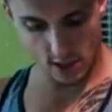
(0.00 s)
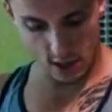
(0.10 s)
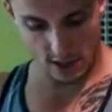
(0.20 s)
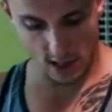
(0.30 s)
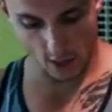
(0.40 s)

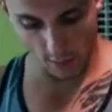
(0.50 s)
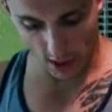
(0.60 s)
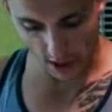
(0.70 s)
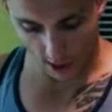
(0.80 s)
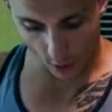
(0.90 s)
Now, I'm
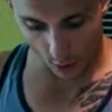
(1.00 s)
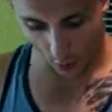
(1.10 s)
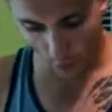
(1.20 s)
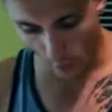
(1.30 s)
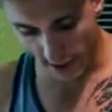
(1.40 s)
not going to go
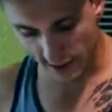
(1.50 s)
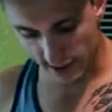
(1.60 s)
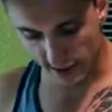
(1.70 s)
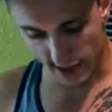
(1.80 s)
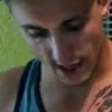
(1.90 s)
all the way to
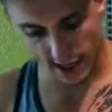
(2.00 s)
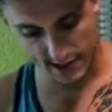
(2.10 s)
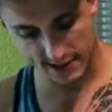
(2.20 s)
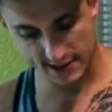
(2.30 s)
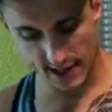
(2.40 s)
the 9th
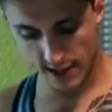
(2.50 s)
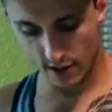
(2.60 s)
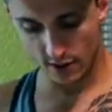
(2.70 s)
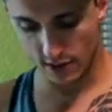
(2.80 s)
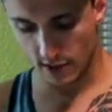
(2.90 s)
setting
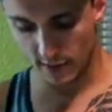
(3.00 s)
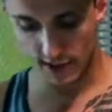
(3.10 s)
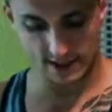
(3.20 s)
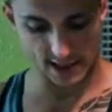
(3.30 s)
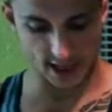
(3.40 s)
on here
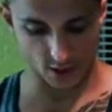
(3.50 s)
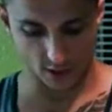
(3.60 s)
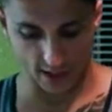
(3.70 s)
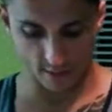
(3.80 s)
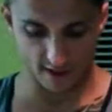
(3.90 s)
because I don't
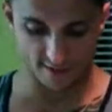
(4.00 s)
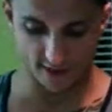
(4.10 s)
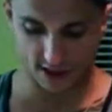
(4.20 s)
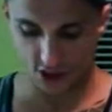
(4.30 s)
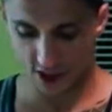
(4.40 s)
like my
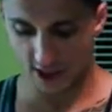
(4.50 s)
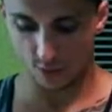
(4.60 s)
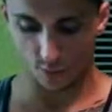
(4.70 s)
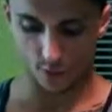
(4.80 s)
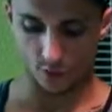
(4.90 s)
fettuccine
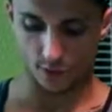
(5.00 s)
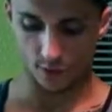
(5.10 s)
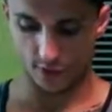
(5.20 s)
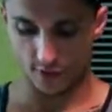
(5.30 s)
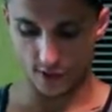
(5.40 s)
real
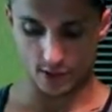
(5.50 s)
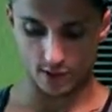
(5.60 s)
thin.